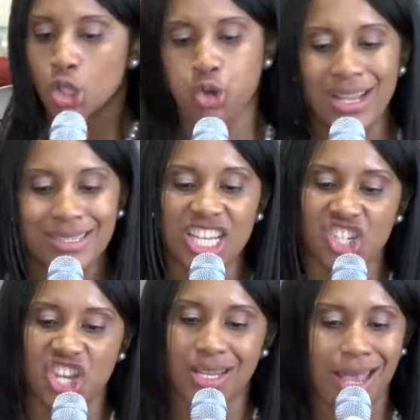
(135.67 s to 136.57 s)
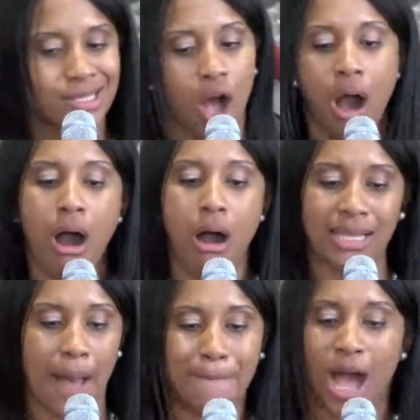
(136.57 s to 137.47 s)
transition is all
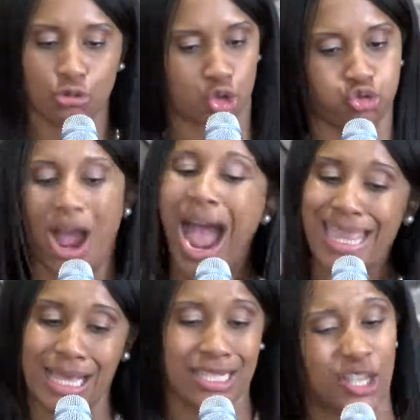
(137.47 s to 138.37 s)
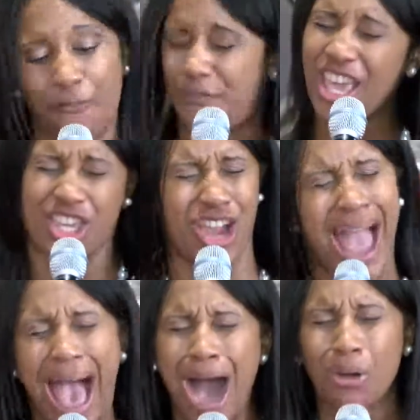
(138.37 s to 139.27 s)
about trying to figure
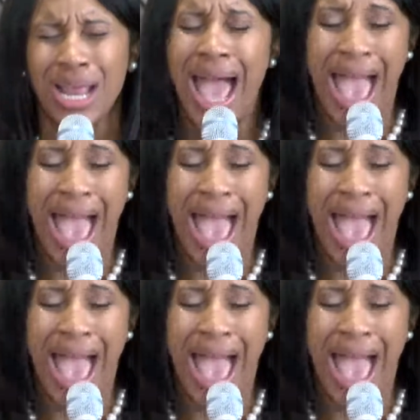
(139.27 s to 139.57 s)
out,